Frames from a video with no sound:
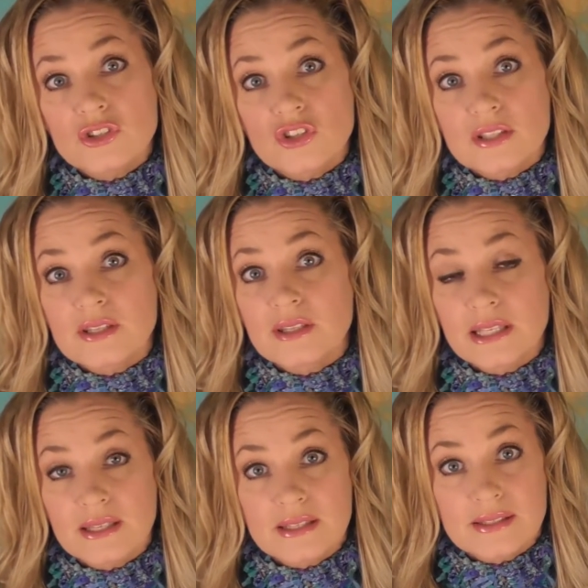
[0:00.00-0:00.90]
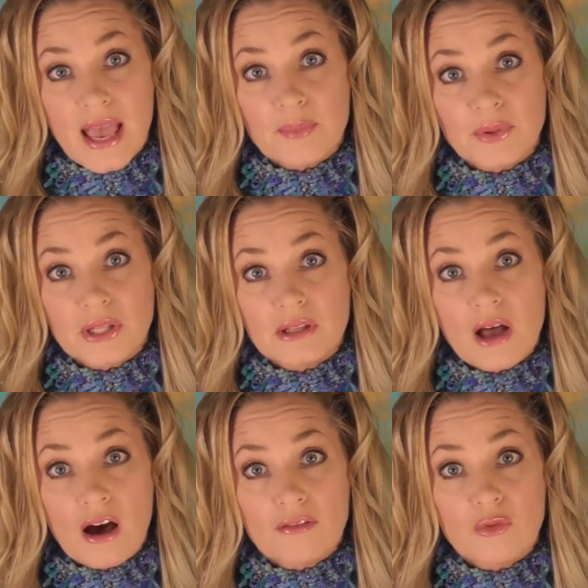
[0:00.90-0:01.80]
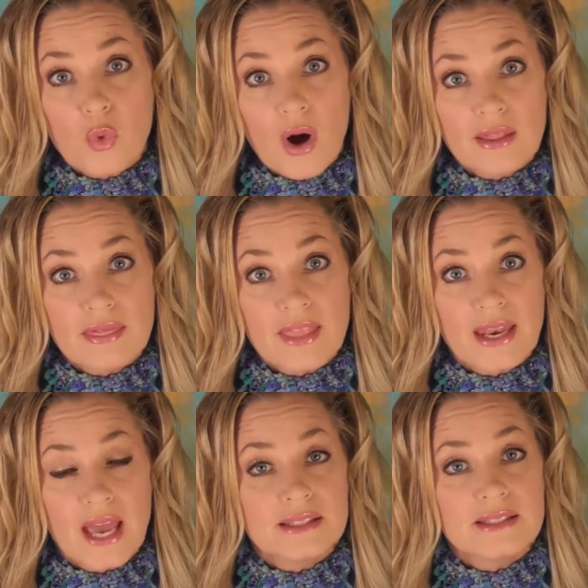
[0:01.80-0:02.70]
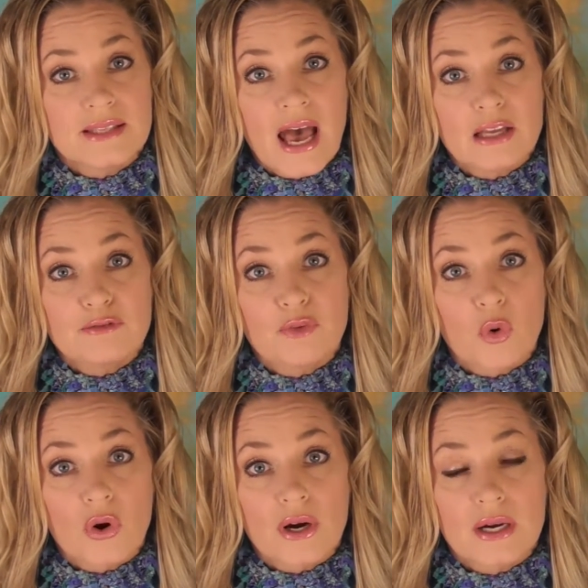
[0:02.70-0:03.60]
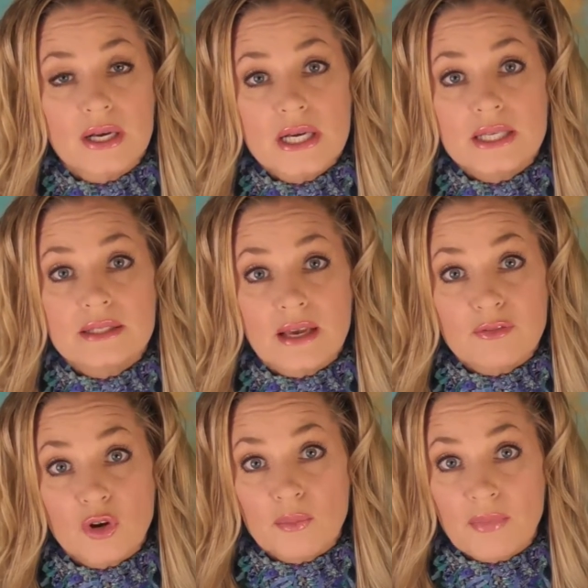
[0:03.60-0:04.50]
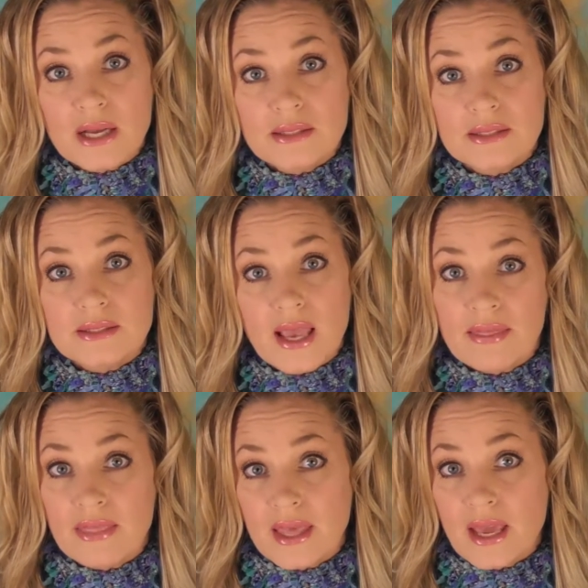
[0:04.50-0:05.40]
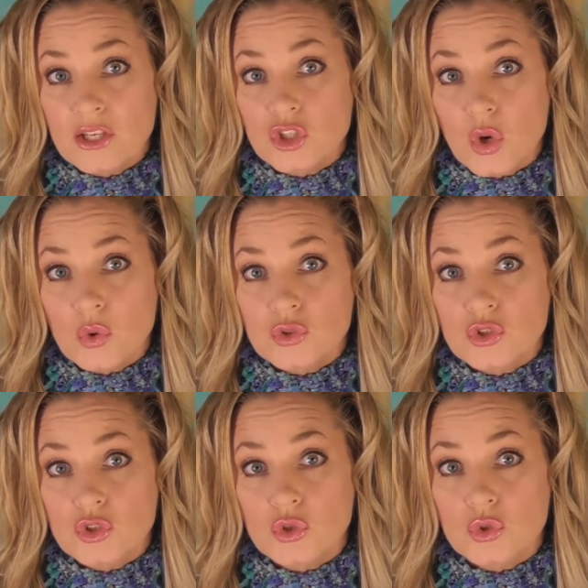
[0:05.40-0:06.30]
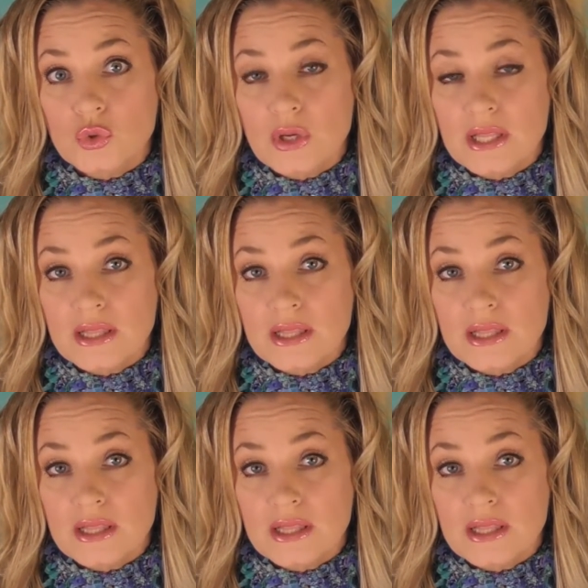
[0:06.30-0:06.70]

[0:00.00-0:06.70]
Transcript: is just a little example of one that had sat for several months, and then I chose to